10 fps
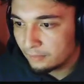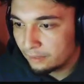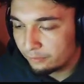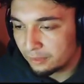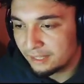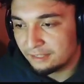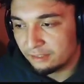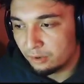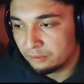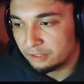for these
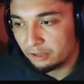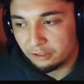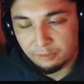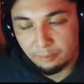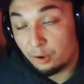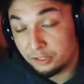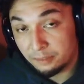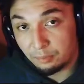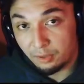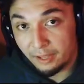zones, they're supposed to
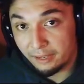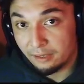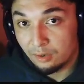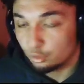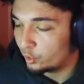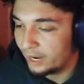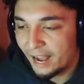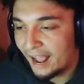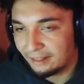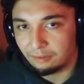play right
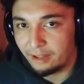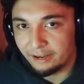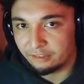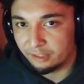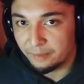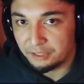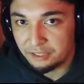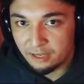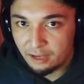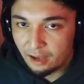at the line of scrimmage,
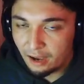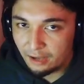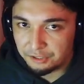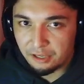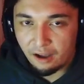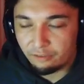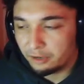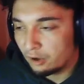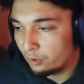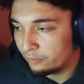just hovering
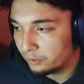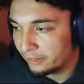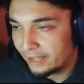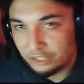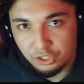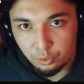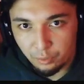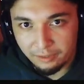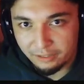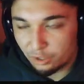over that
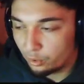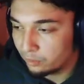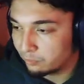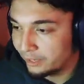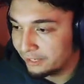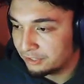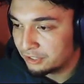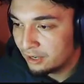short yard range.